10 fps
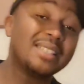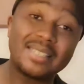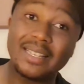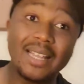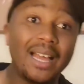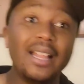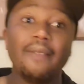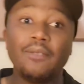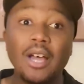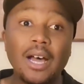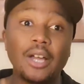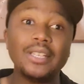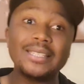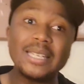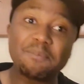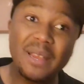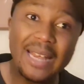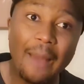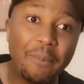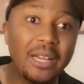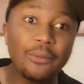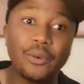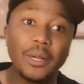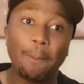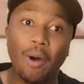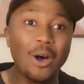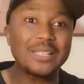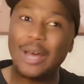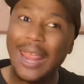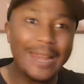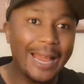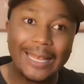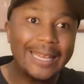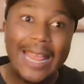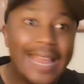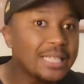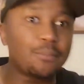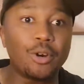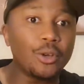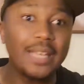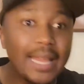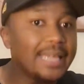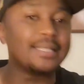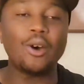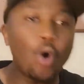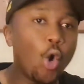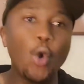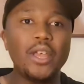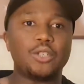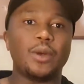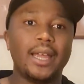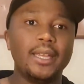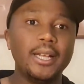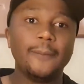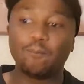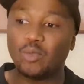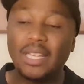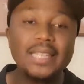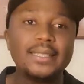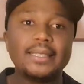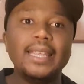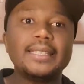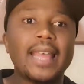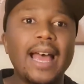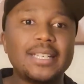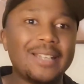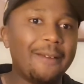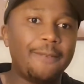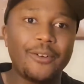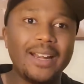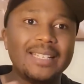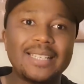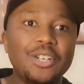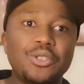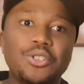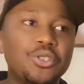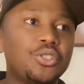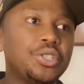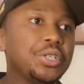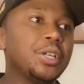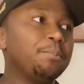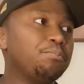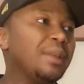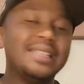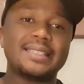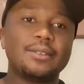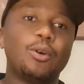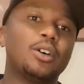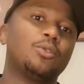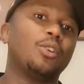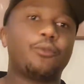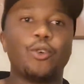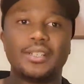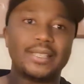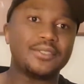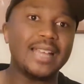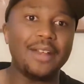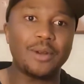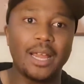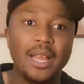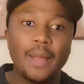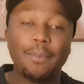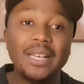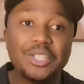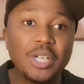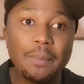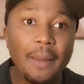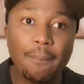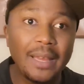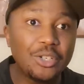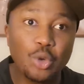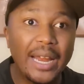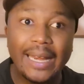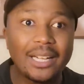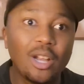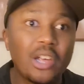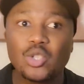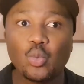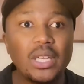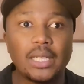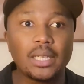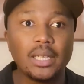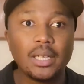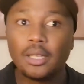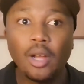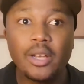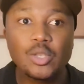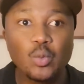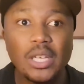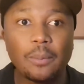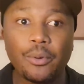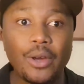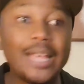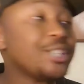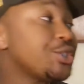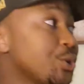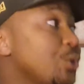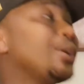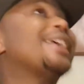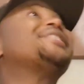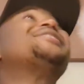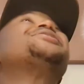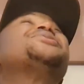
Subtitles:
this and that. No, it's been happening for the past, like, years, bro. Years, always, right? These guys, like Varane and Sancho, should have been, well, of course they've signed, right? But they should have been in training last week. Last week, bro, as soon as